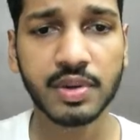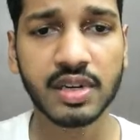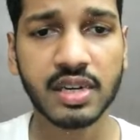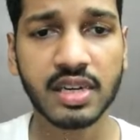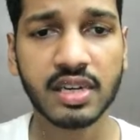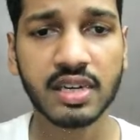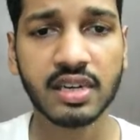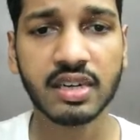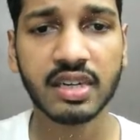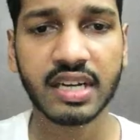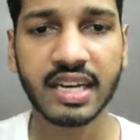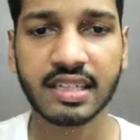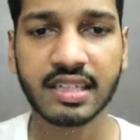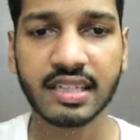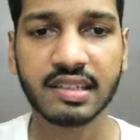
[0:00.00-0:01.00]

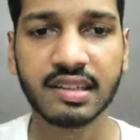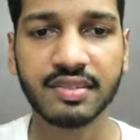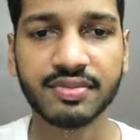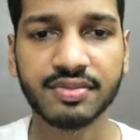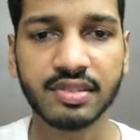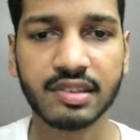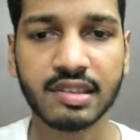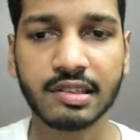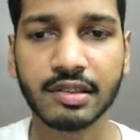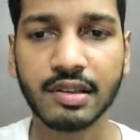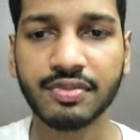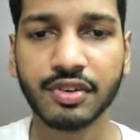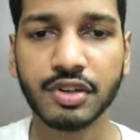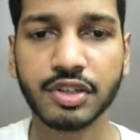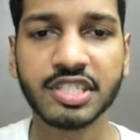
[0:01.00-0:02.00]
so the
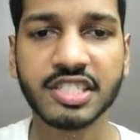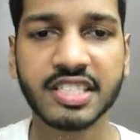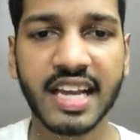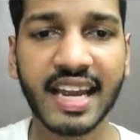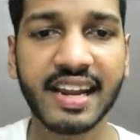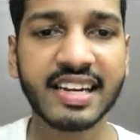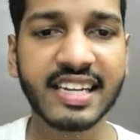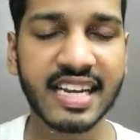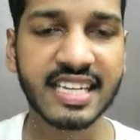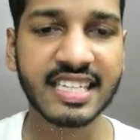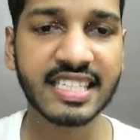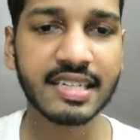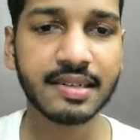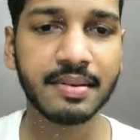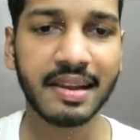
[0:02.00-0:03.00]
photo is taken at 8
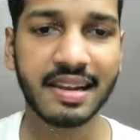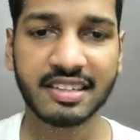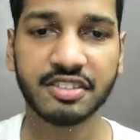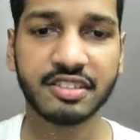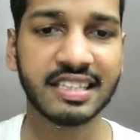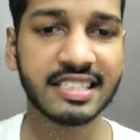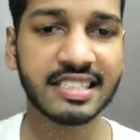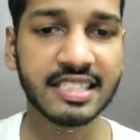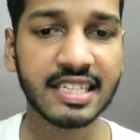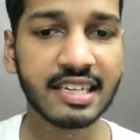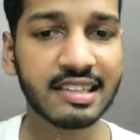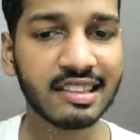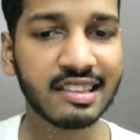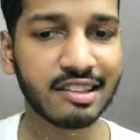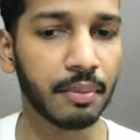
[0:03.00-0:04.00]
a.m. electricity
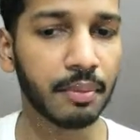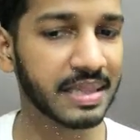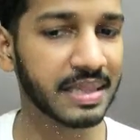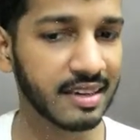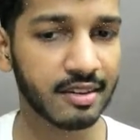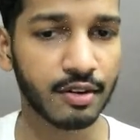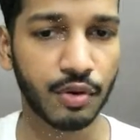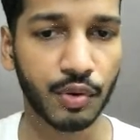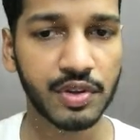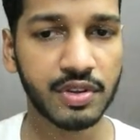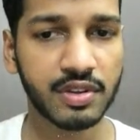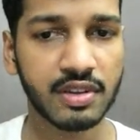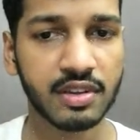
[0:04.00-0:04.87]
here, shops are closed.